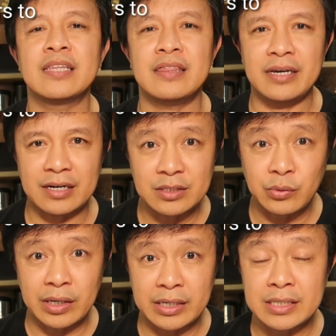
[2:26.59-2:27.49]
That is
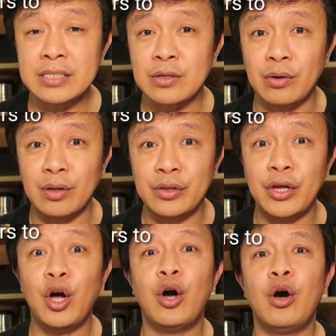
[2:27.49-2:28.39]
why it is called
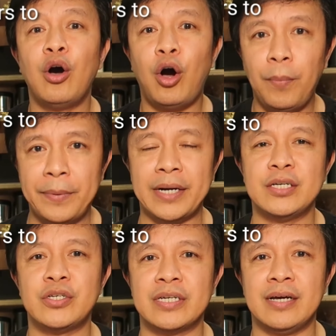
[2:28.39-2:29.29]

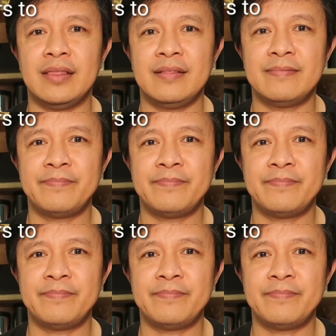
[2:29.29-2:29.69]
operational.